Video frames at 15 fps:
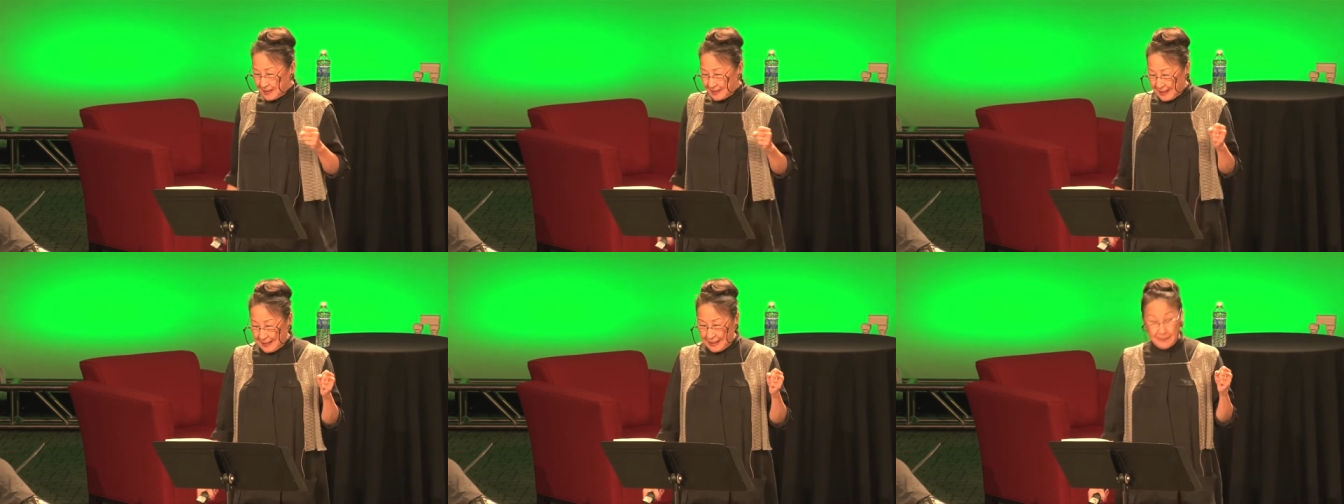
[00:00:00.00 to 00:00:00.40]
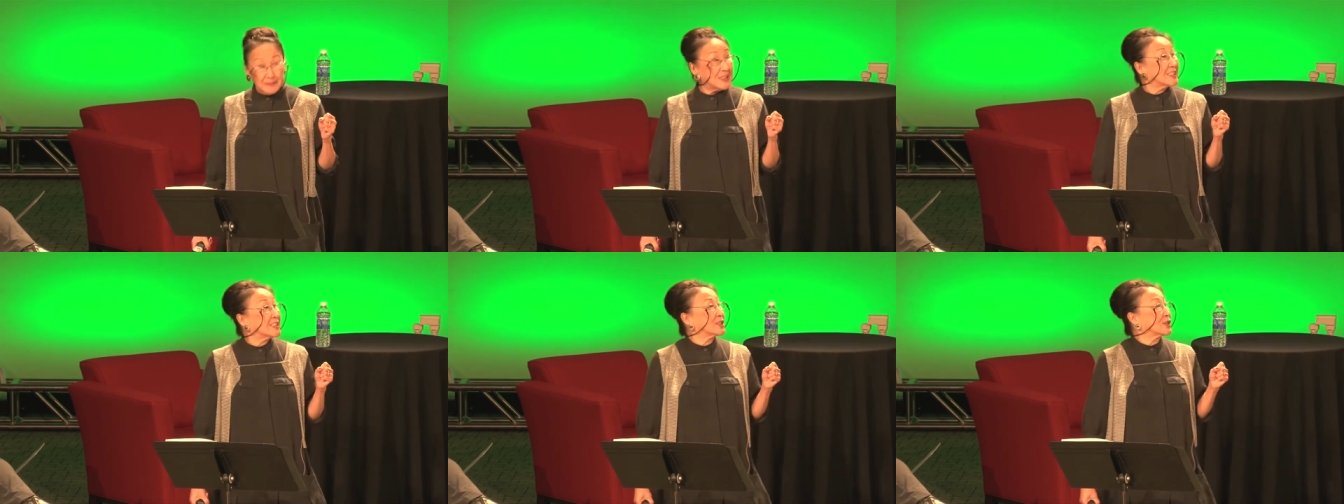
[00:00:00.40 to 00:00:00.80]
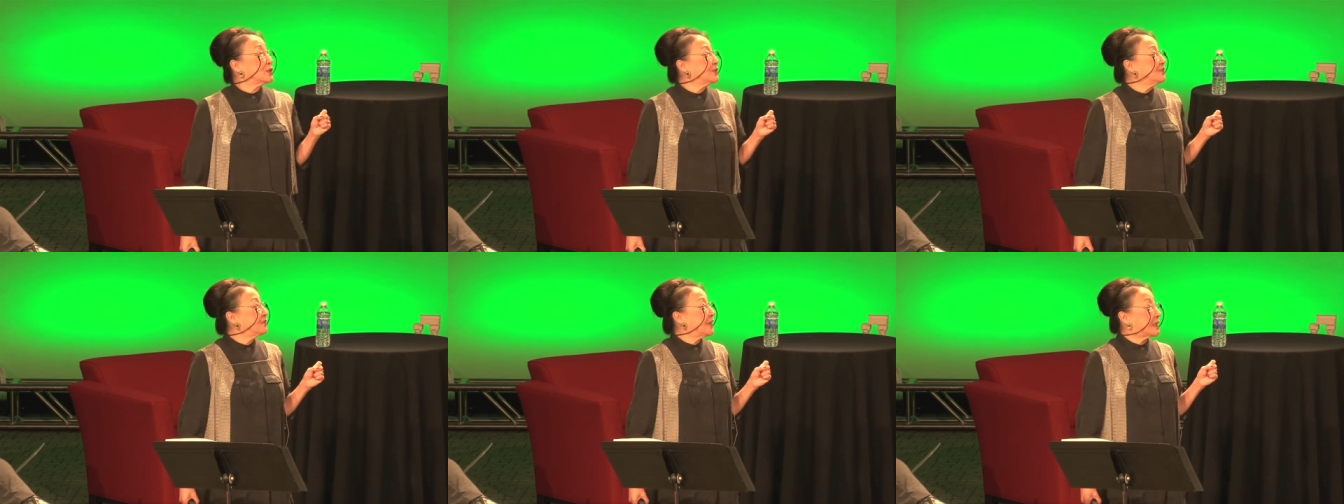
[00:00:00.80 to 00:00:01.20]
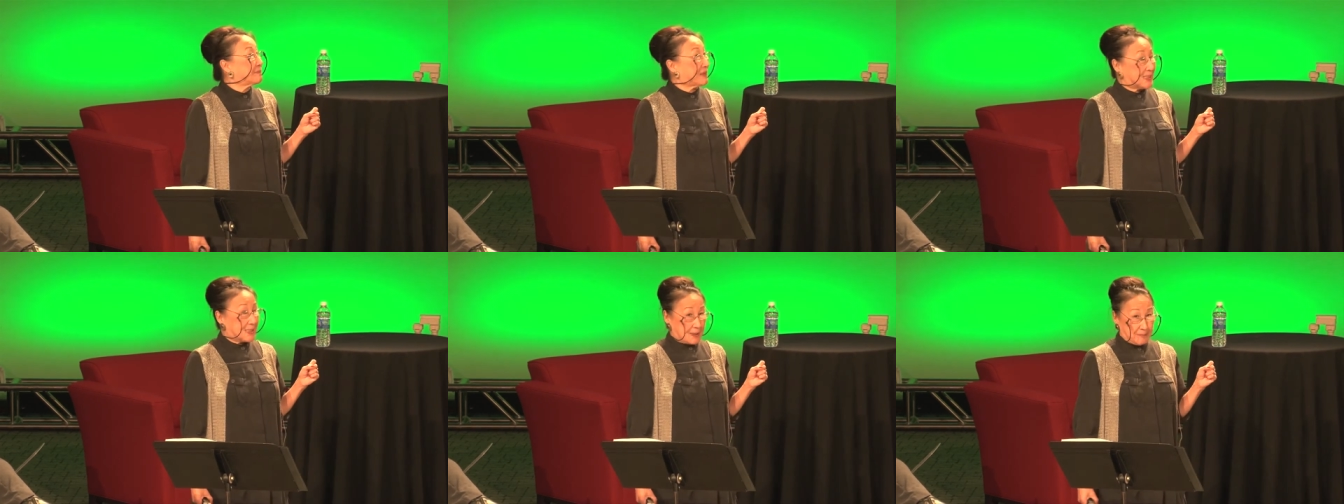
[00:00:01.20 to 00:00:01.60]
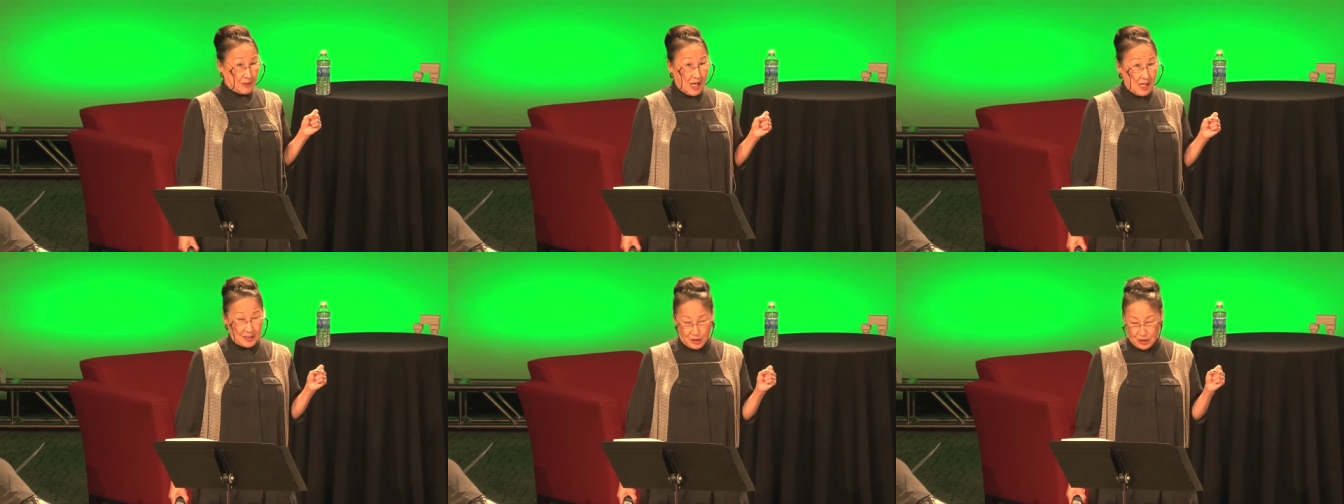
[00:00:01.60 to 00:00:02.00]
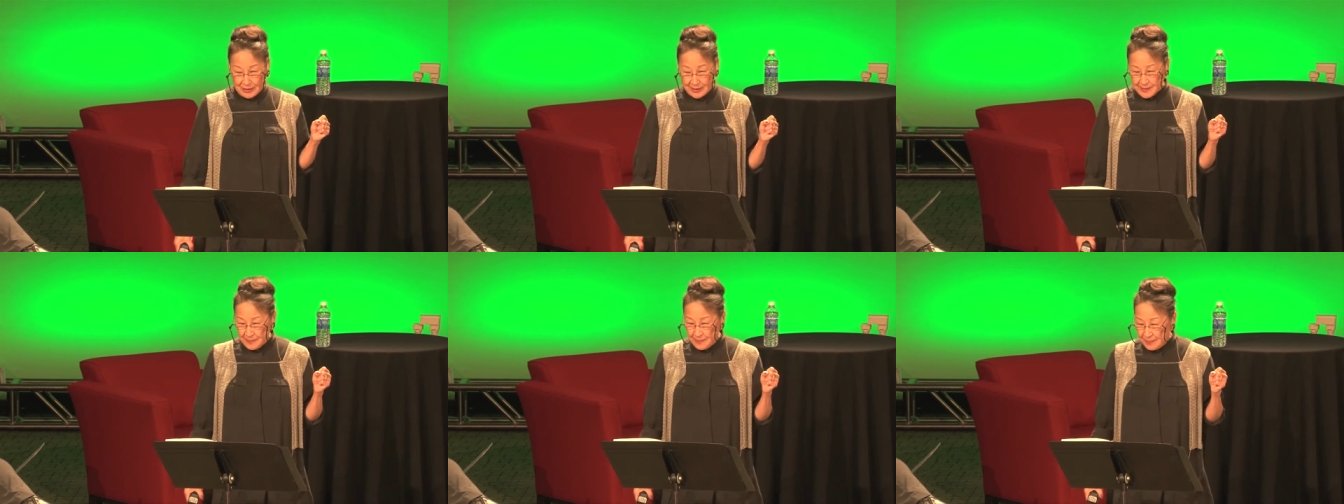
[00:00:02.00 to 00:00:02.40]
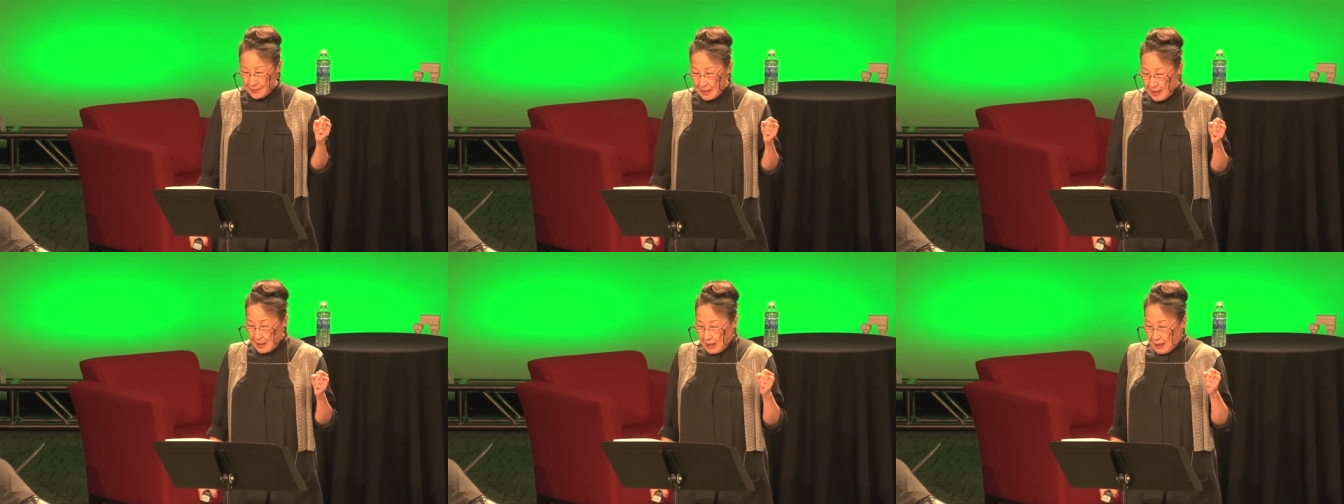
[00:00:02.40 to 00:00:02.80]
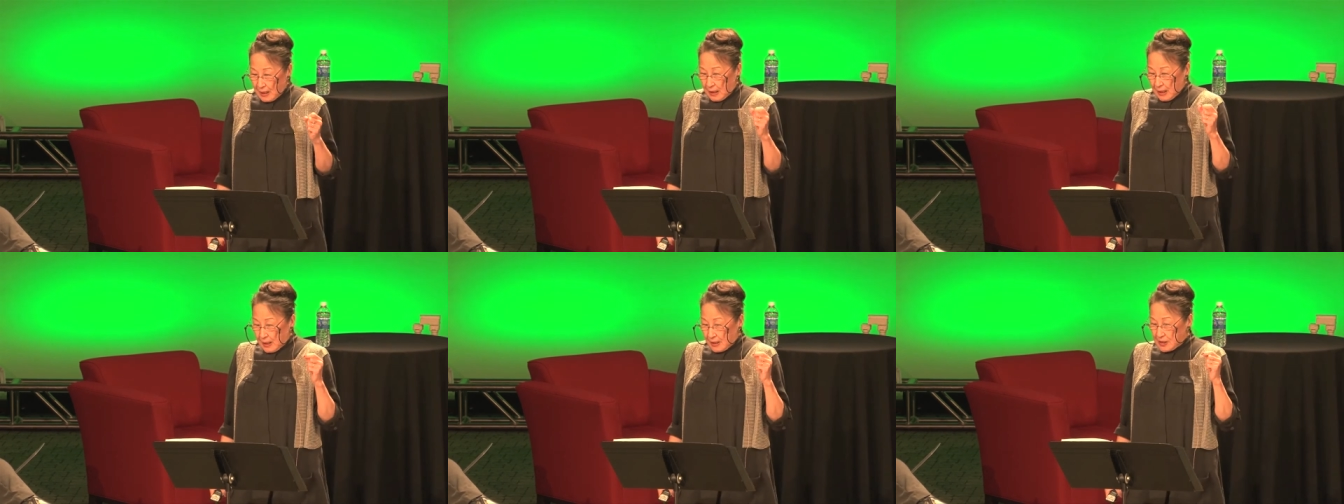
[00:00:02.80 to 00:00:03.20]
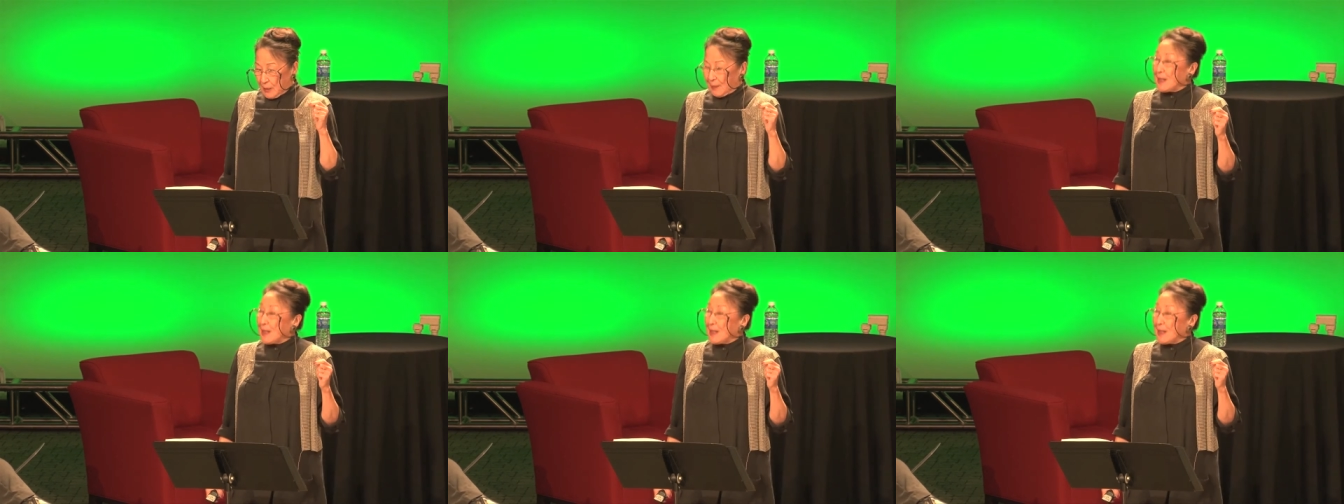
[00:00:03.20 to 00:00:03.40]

the hypnotist couldn't find my subconscious. So I